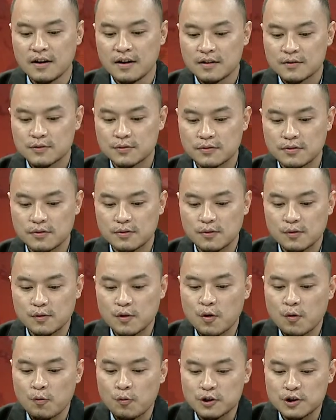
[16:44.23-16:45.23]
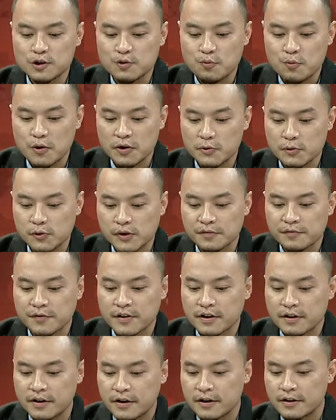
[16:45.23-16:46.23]
so would you want to give
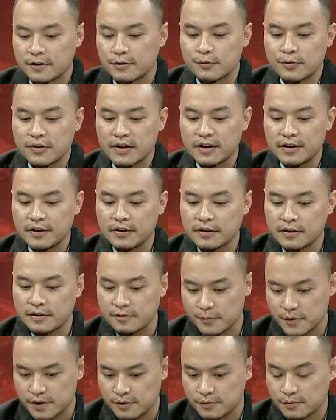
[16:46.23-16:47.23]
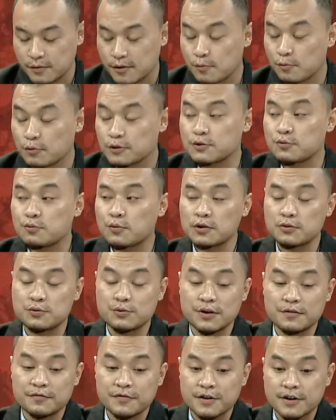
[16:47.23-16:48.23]
credit to the Indian government or would you want to
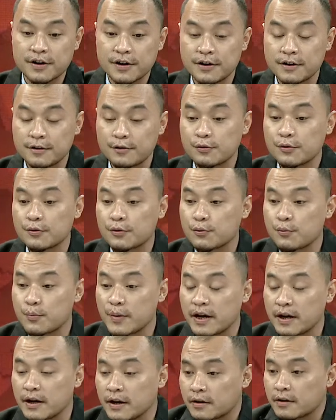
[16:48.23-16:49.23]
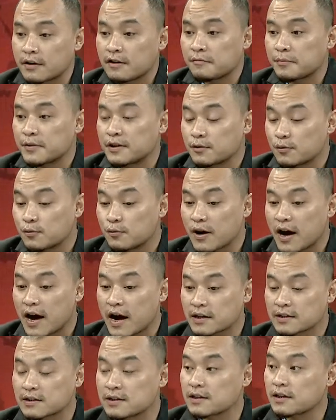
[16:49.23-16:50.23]
give credit to the Romanian government who
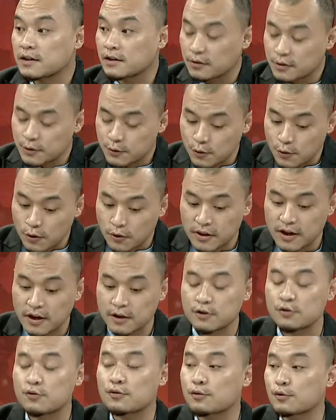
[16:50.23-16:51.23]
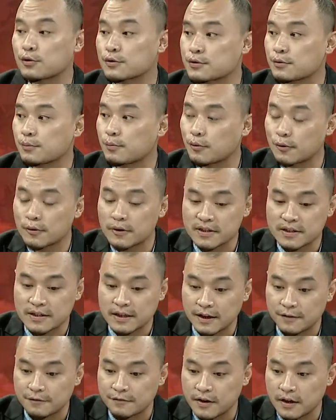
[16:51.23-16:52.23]
actually saw that you crossed the border
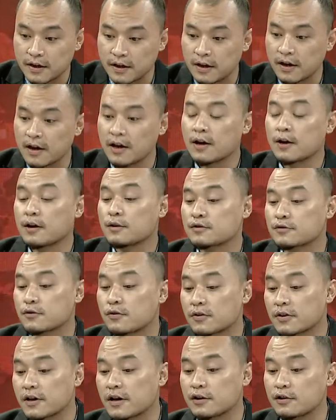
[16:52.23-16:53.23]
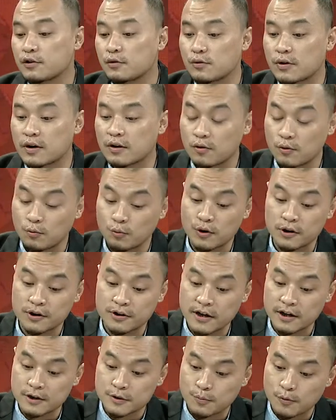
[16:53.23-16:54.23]
safely, saw that you were
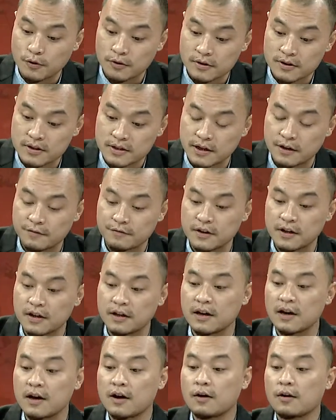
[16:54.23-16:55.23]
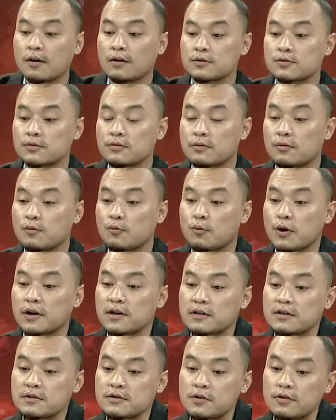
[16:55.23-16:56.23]
transported safely? So what
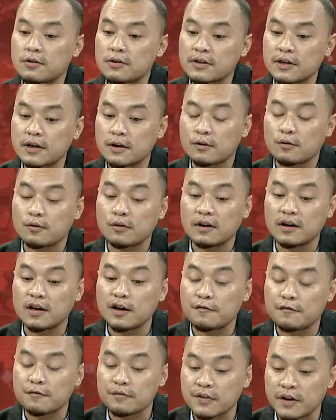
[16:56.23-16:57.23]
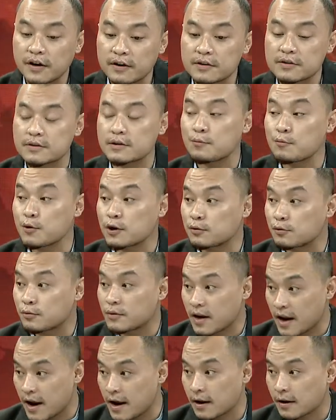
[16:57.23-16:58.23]
is your thing? If there is someone to
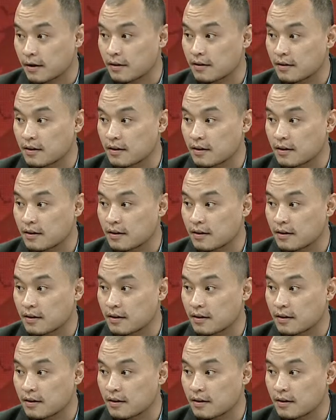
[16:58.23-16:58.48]
thank,